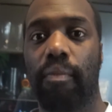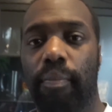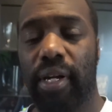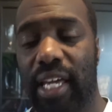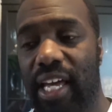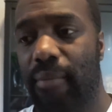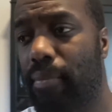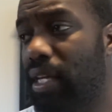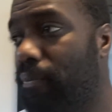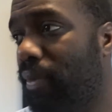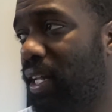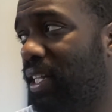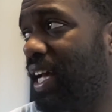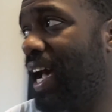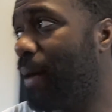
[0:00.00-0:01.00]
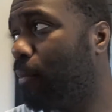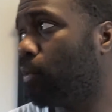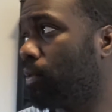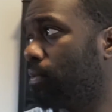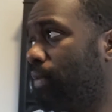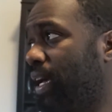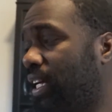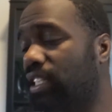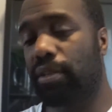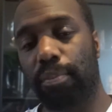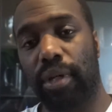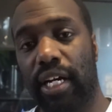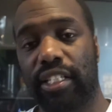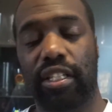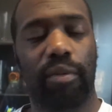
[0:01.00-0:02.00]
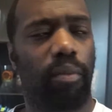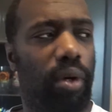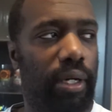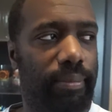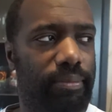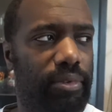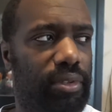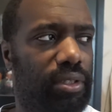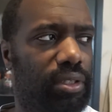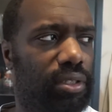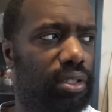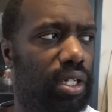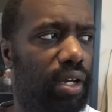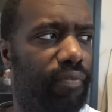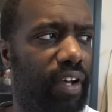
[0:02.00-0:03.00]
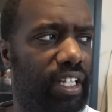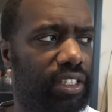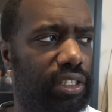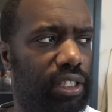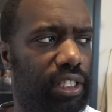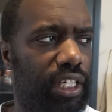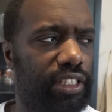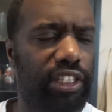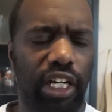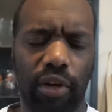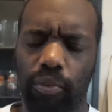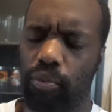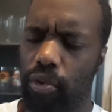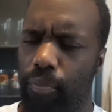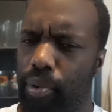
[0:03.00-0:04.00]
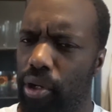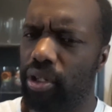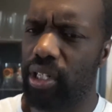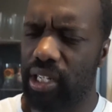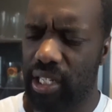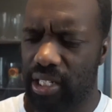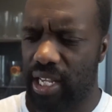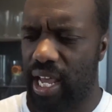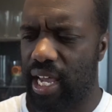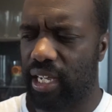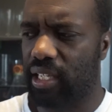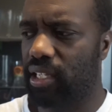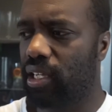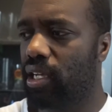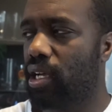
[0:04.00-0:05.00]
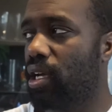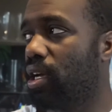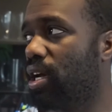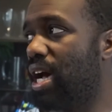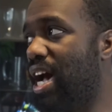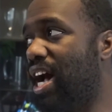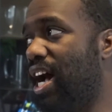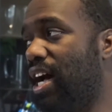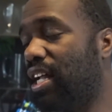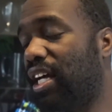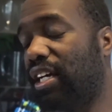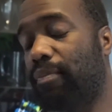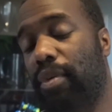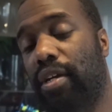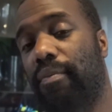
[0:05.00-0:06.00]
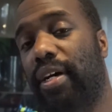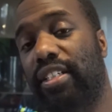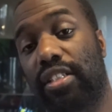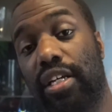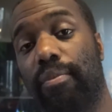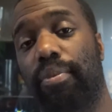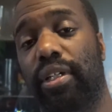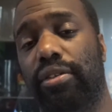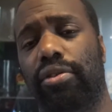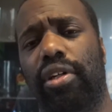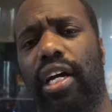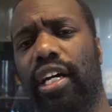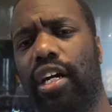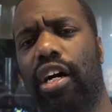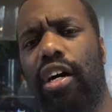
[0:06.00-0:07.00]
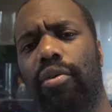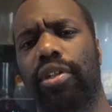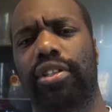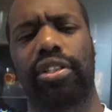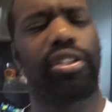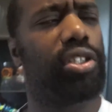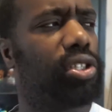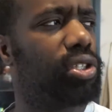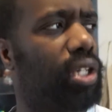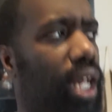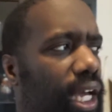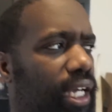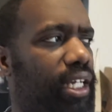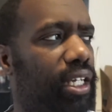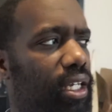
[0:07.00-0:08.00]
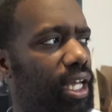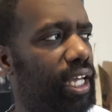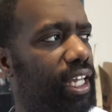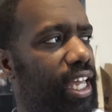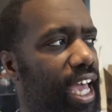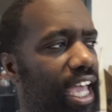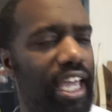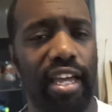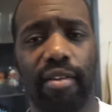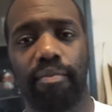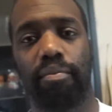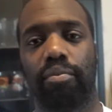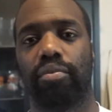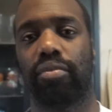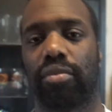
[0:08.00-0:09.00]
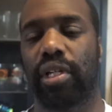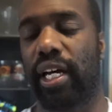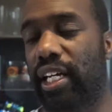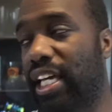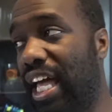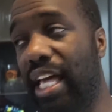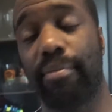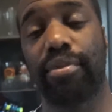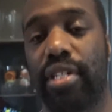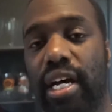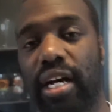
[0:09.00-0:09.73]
But yeah, me and my dad will be making some custom ones eventually, because you know we're building the deck and like me and my siblings were like, oh, we should do like a game, like games